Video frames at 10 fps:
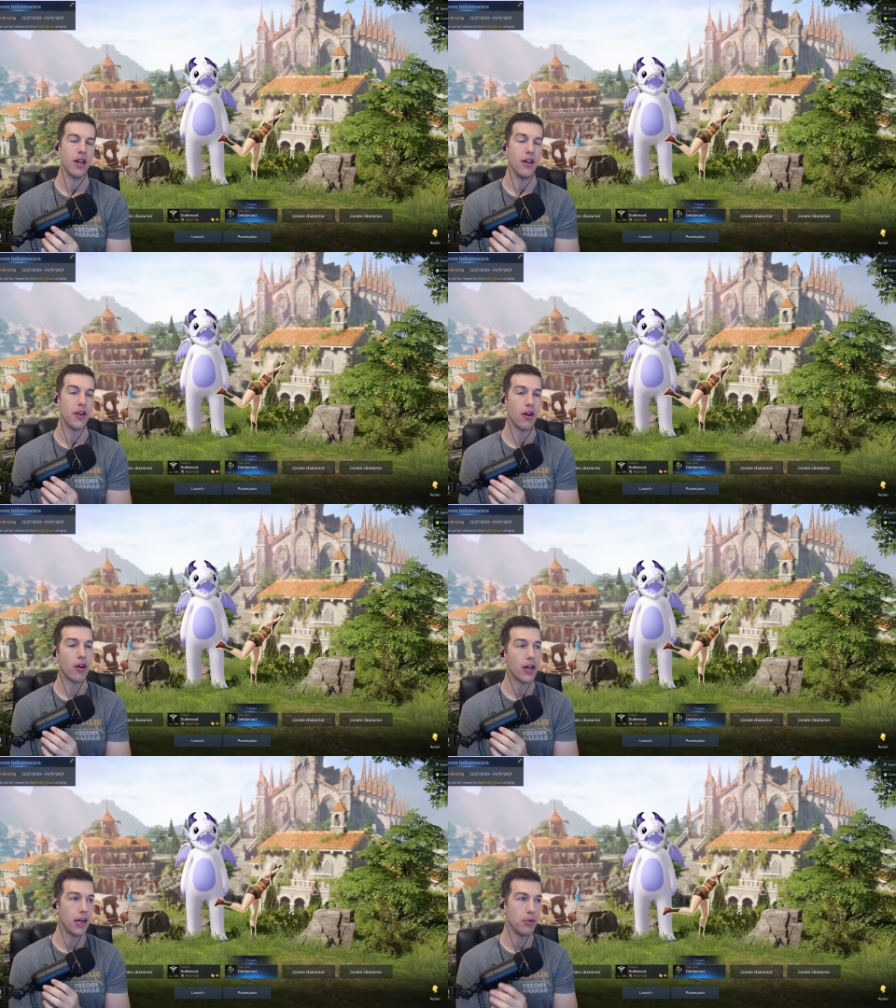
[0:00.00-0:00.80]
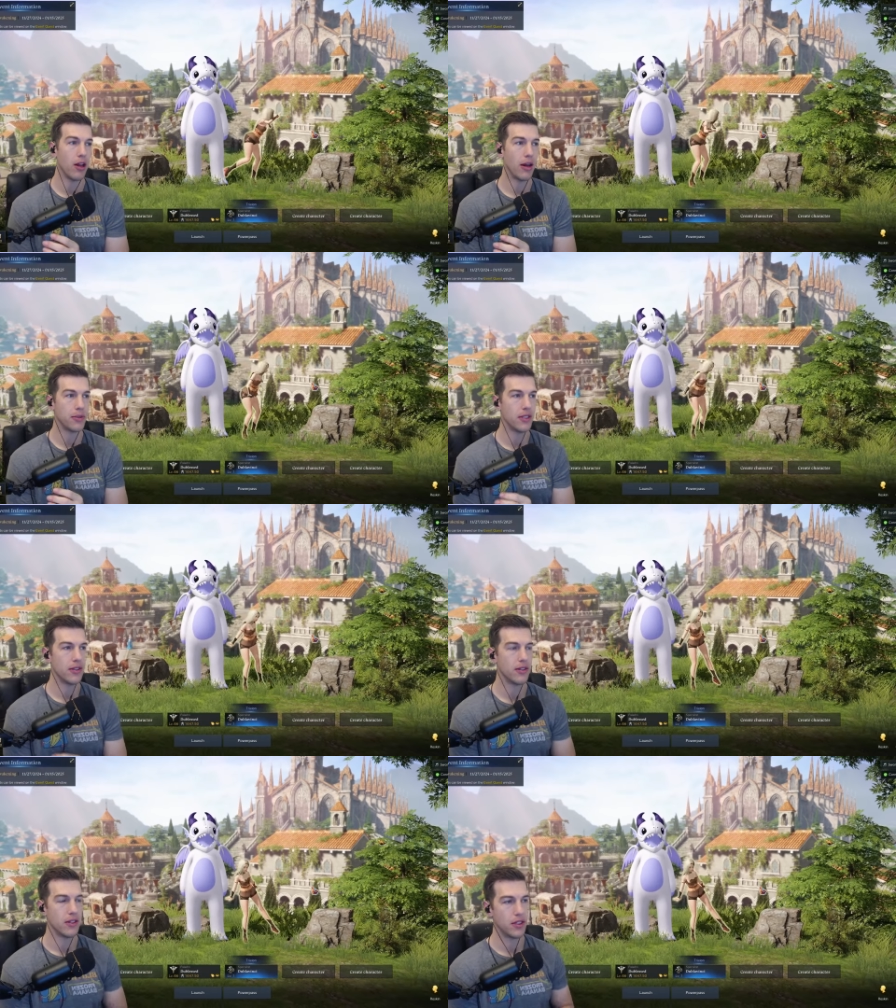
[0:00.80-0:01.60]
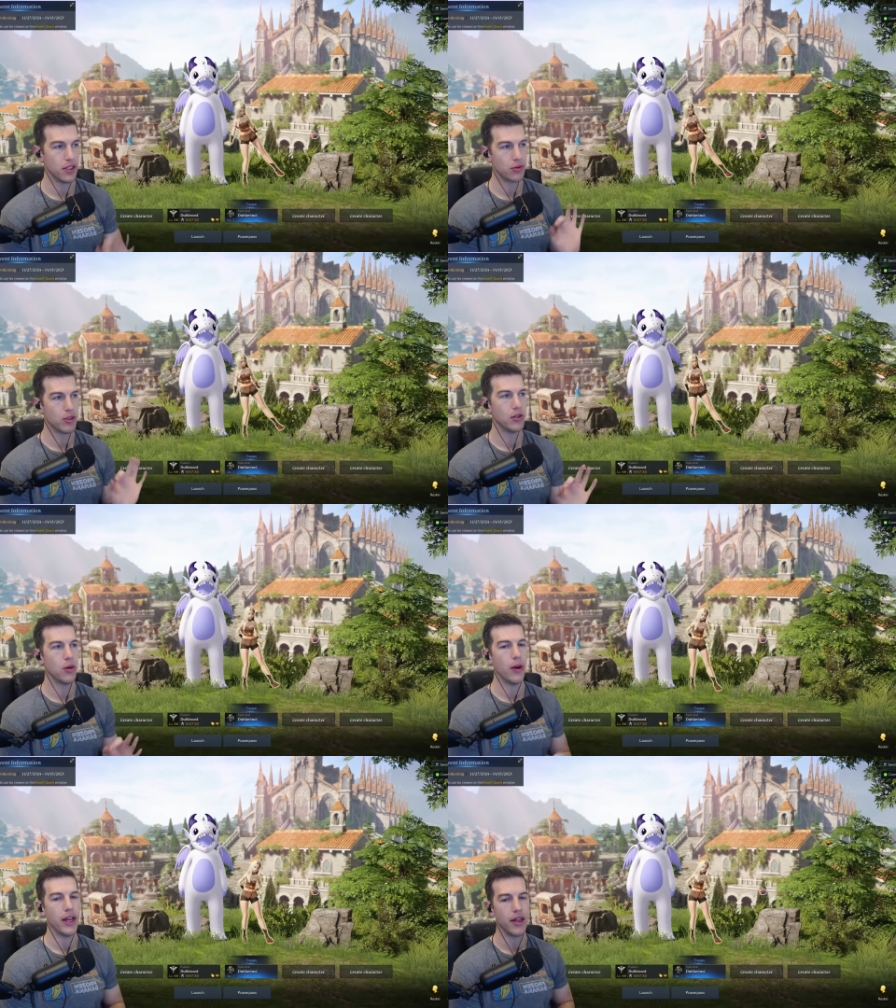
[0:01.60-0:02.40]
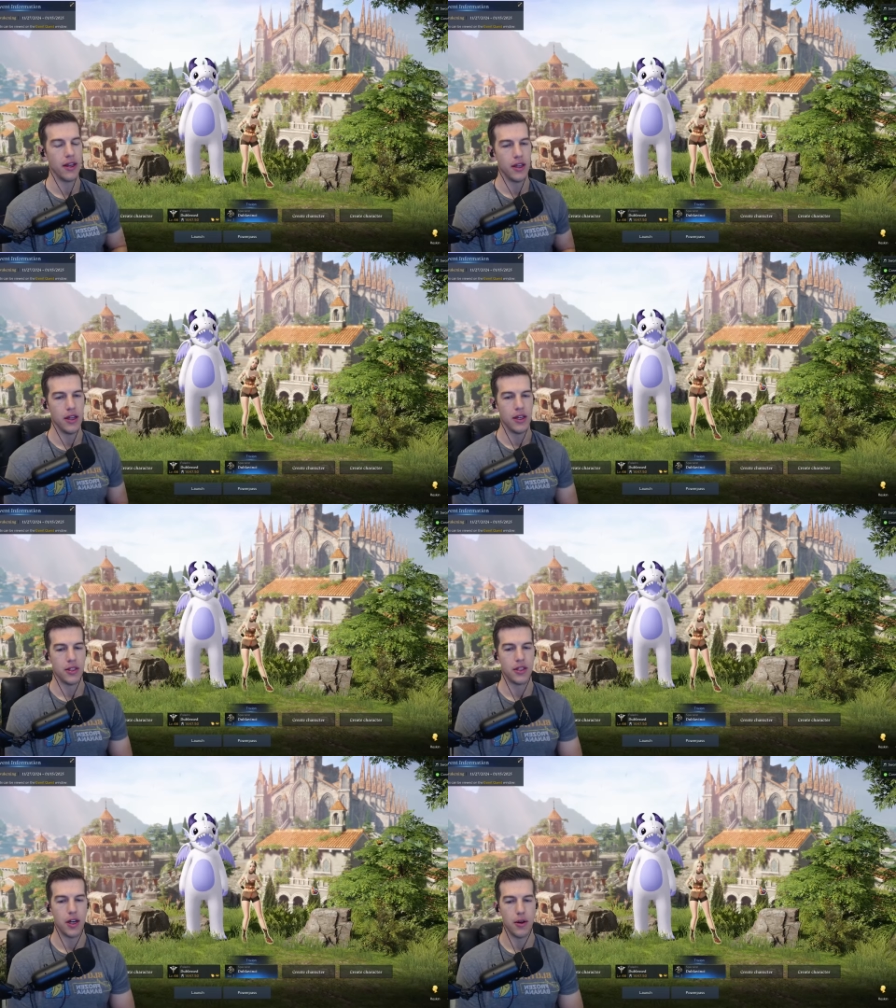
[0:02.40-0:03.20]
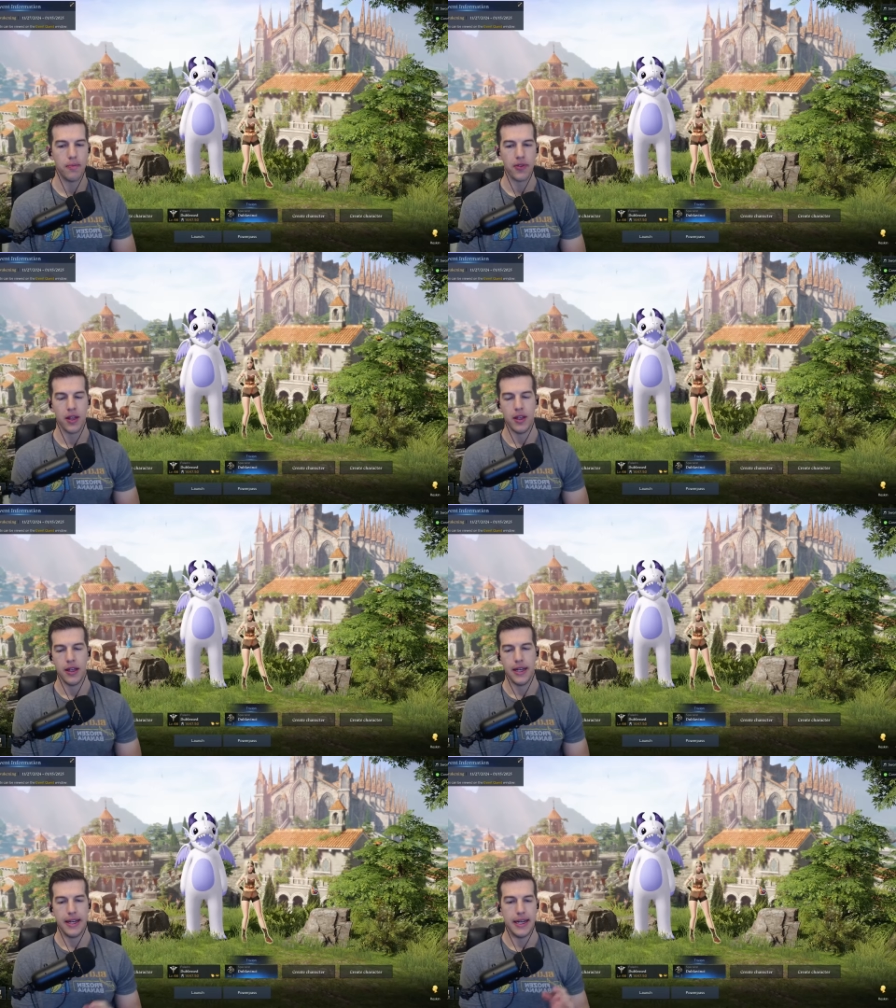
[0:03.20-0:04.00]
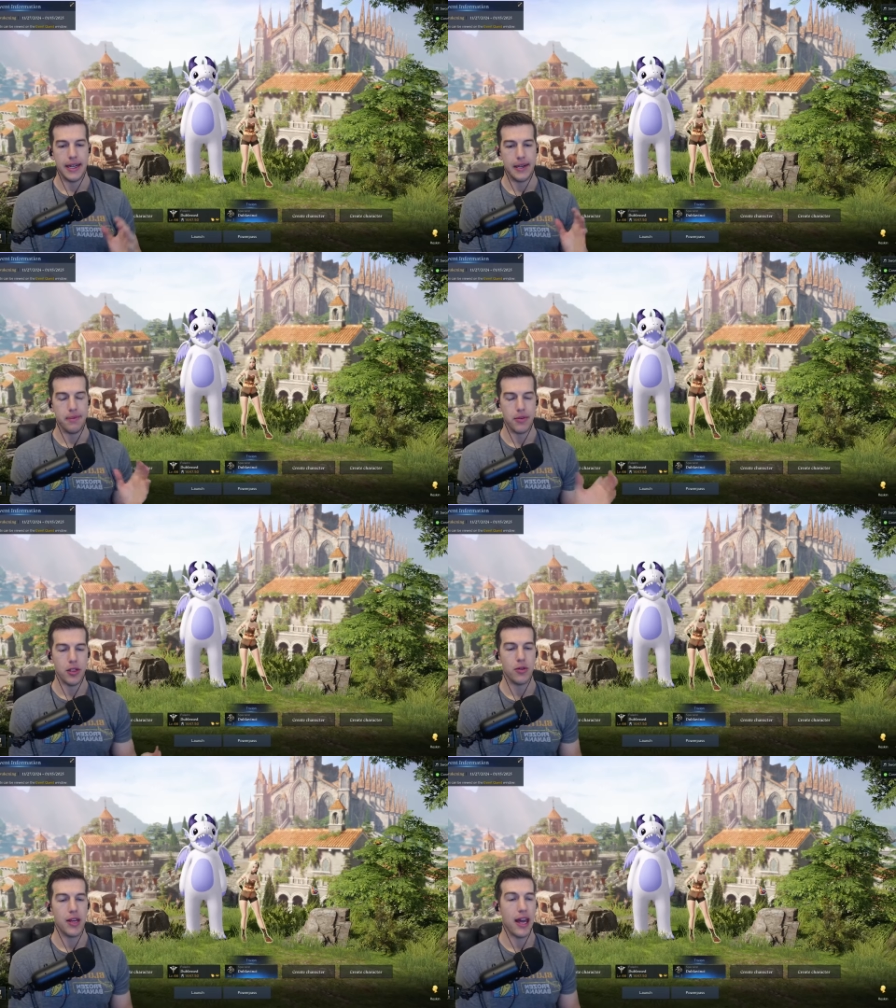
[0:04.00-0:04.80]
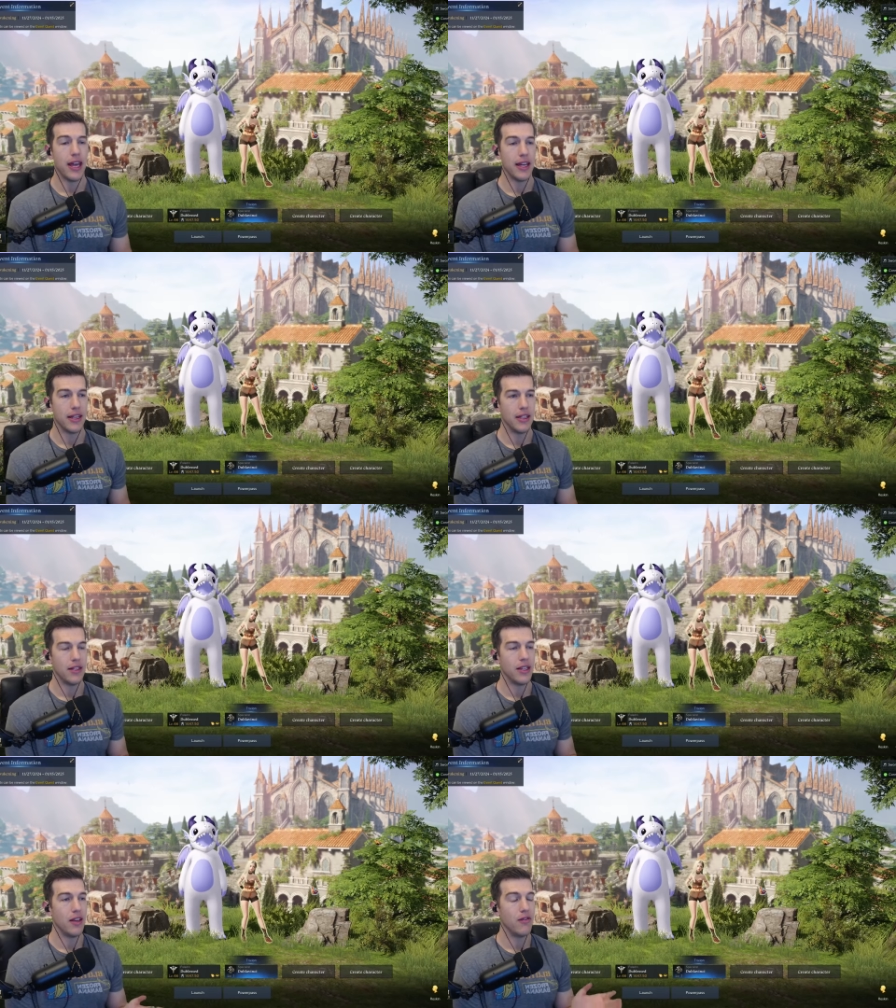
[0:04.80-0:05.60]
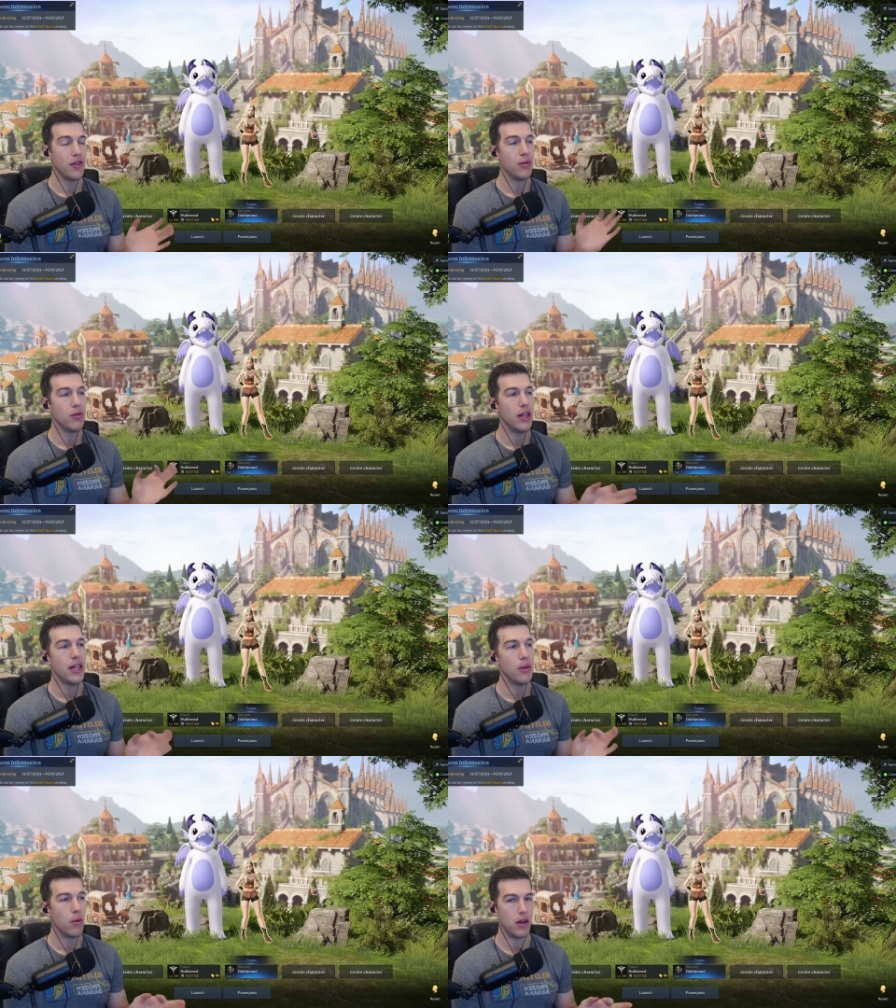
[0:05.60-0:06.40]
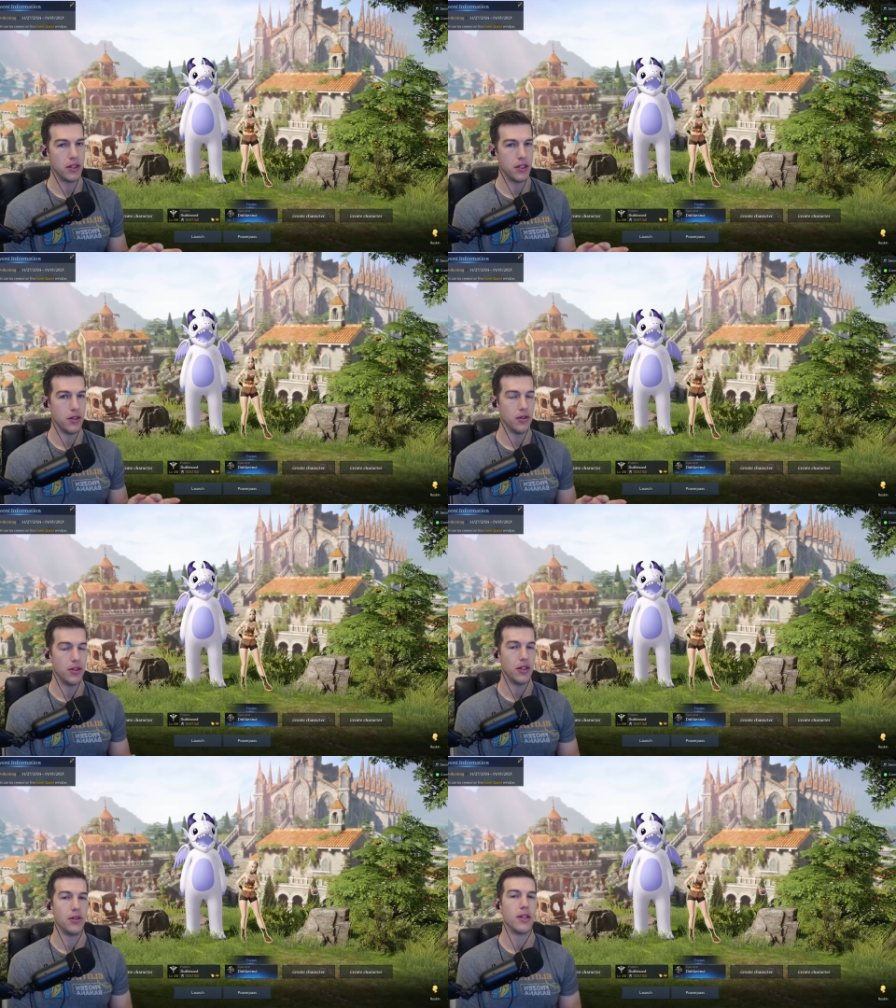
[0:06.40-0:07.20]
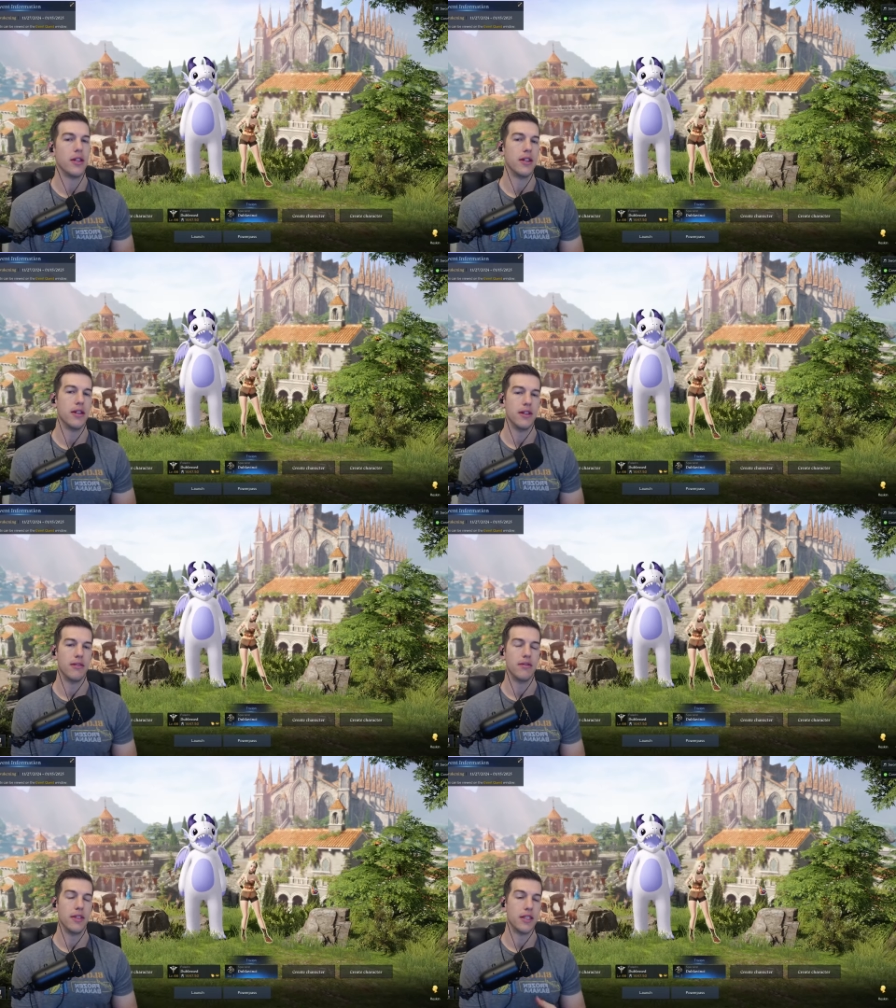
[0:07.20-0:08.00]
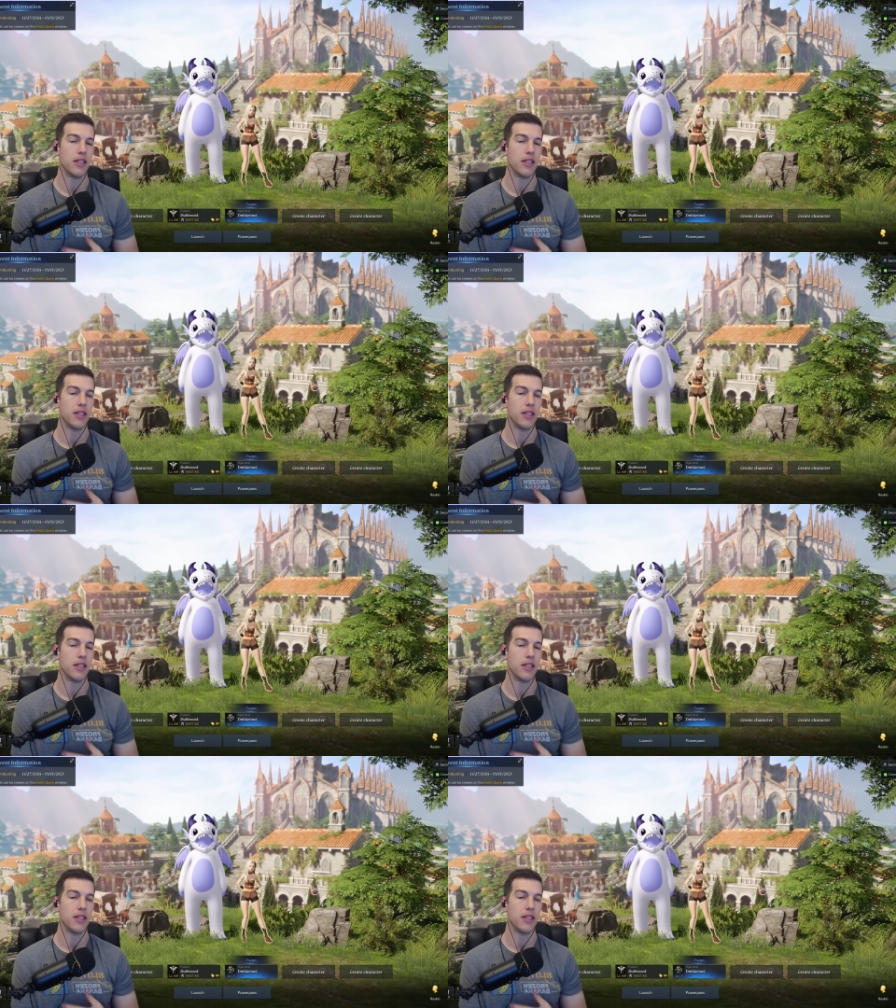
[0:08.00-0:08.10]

there are a couple options just real quick so um, you can if you really want to you can this